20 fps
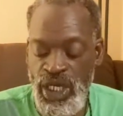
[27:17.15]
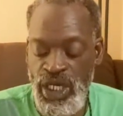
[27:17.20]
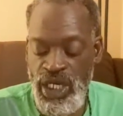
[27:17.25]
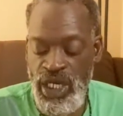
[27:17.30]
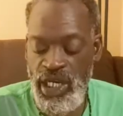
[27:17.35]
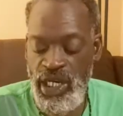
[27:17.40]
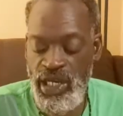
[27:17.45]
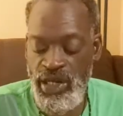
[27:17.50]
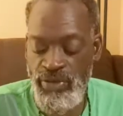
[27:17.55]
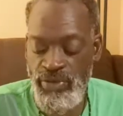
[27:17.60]

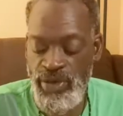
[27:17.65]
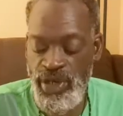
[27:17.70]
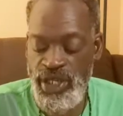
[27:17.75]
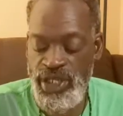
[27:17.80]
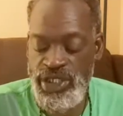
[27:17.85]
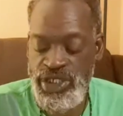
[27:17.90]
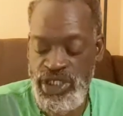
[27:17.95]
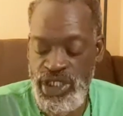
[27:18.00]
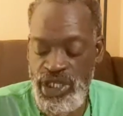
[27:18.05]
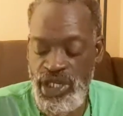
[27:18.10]
Nalon
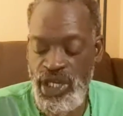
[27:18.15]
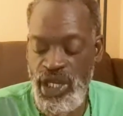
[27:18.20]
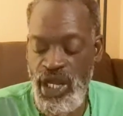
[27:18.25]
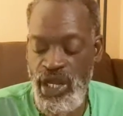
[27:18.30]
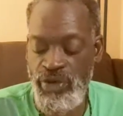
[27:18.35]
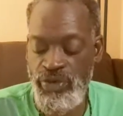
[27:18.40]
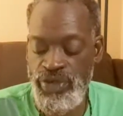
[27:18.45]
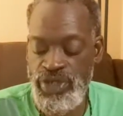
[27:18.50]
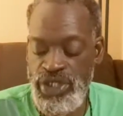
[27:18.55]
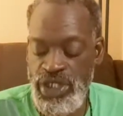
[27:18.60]
Blair Sr.,
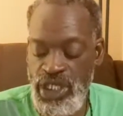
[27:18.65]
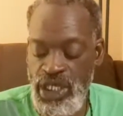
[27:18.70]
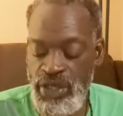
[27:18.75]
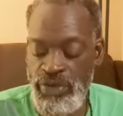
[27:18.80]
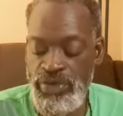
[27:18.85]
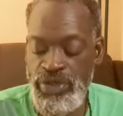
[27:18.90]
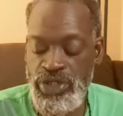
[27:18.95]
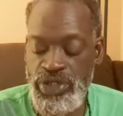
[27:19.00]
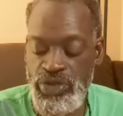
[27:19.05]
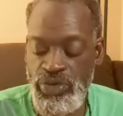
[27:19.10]
Edward
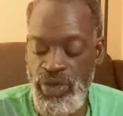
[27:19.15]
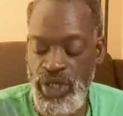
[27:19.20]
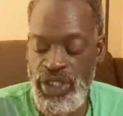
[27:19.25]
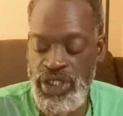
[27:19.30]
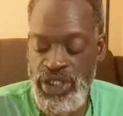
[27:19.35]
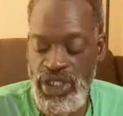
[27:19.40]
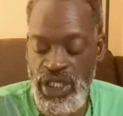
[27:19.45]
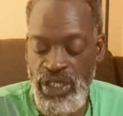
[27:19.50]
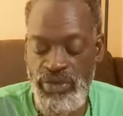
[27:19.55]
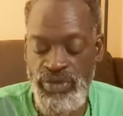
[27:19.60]
Stevens, Sue Ann
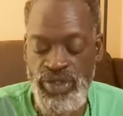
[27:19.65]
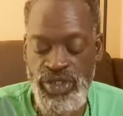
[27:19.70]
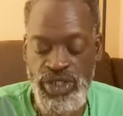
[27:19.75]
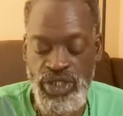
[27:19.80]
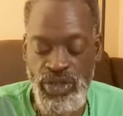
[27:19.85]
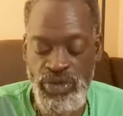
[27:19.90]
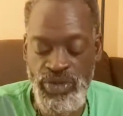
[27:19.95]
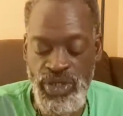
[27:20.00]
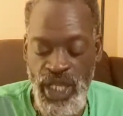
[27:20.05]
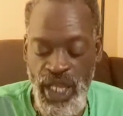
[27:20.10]
Stevens,
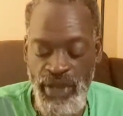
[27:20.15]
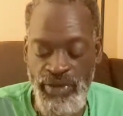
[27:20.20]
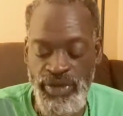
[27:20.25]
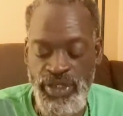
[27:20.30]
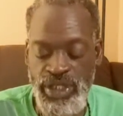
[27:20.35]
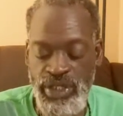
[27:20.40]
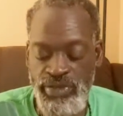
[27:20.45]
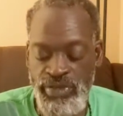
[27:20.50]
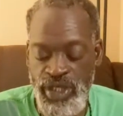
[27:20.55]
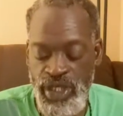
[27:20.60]
Joe
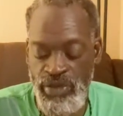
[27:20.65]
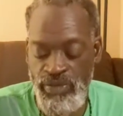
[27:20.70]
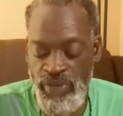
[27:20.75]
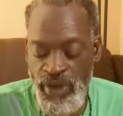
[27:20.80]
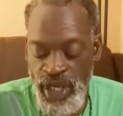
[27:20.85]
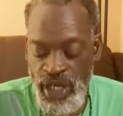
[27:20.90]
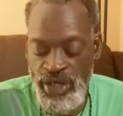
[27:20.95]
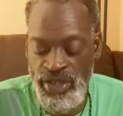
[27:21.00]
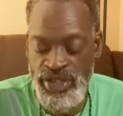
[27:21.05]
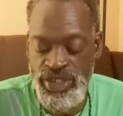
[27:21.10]
Davis, Timothy
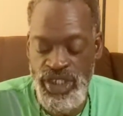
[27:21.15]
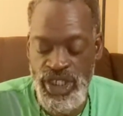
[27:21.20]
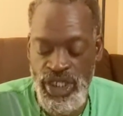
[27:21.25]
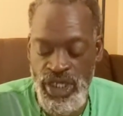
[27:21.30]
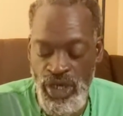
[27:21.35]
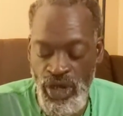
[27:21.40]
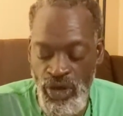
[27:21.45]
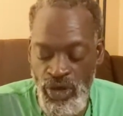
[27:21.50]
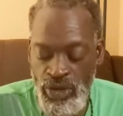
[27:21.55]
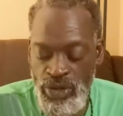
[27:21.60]
Butler,
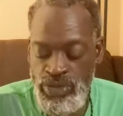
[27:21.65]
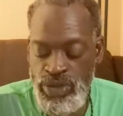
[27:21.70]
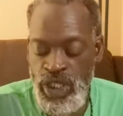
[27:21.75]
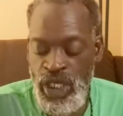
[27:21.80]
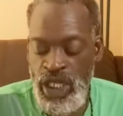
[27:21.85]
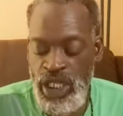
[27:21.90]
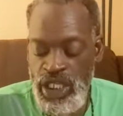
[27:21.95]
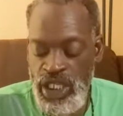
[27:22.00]
Gene Holmes,